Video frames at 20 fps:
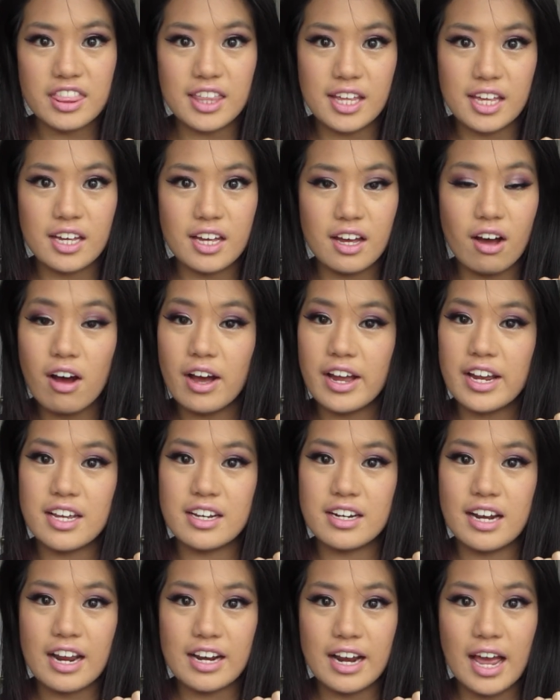the
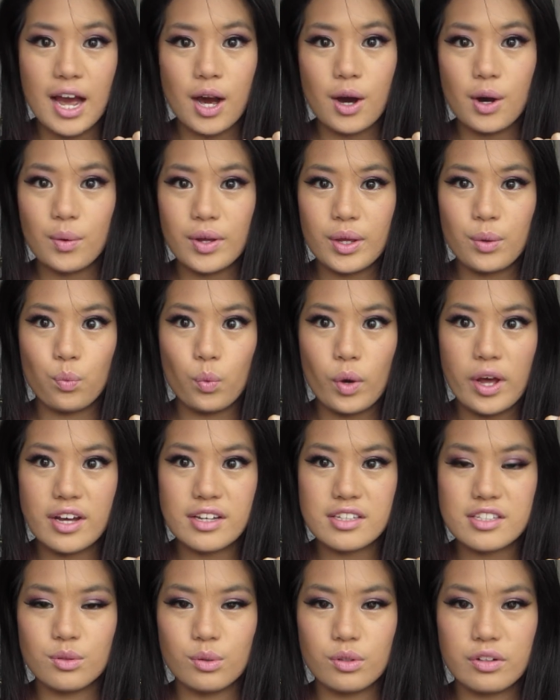iron and how it
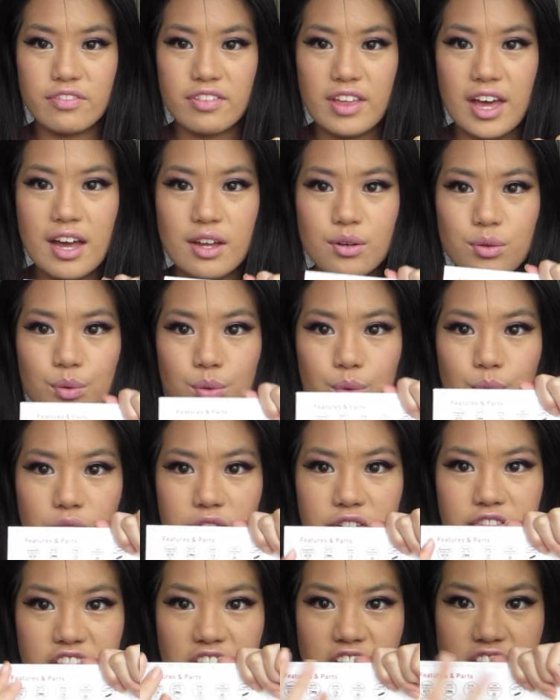works and all of that and
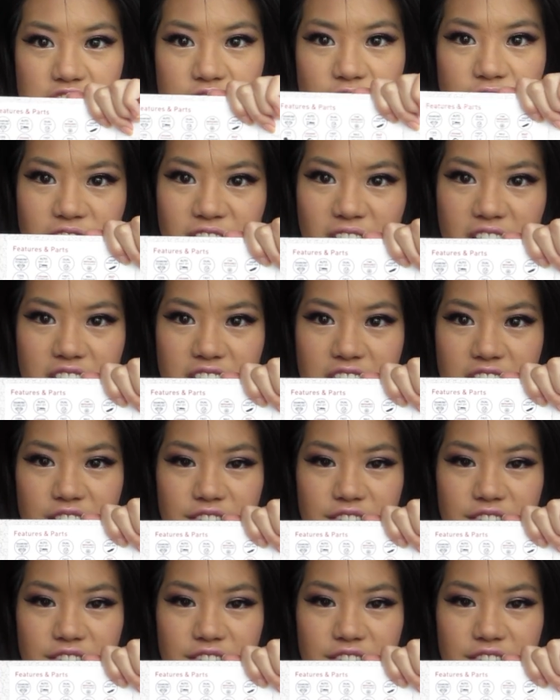all of this fun,